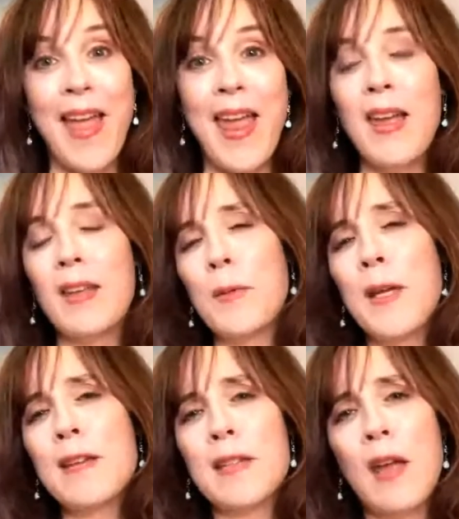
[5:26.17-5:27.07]
And
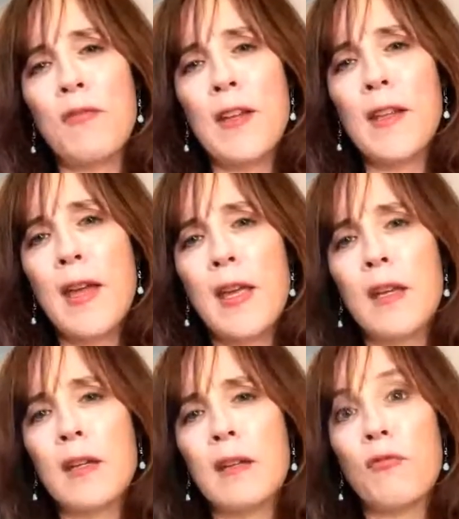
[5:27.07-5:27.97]
because I feel
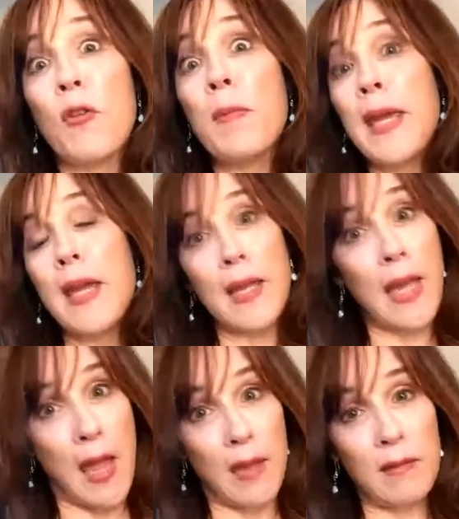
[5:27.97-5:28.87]
like, for me,
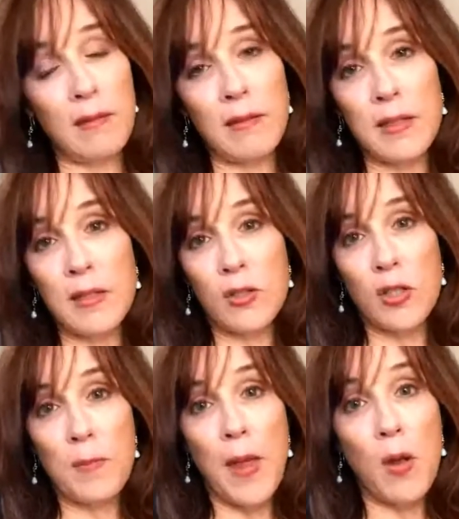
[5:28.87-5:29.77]
again, this is
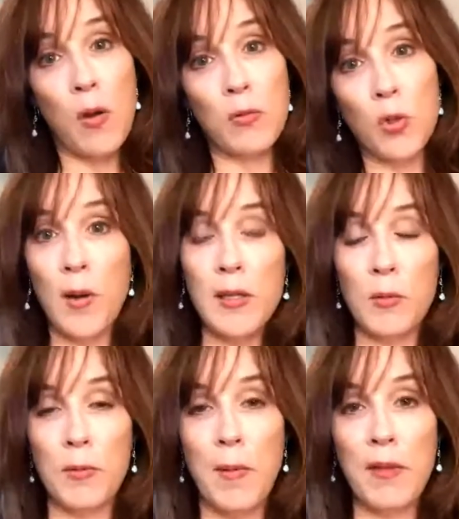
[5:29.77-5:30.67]
just my own
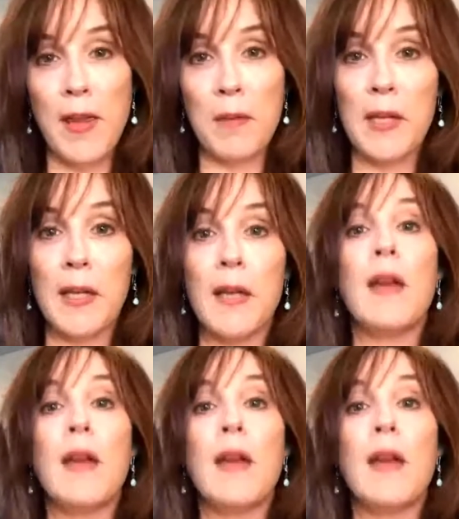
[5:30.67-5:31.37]
choice with my family.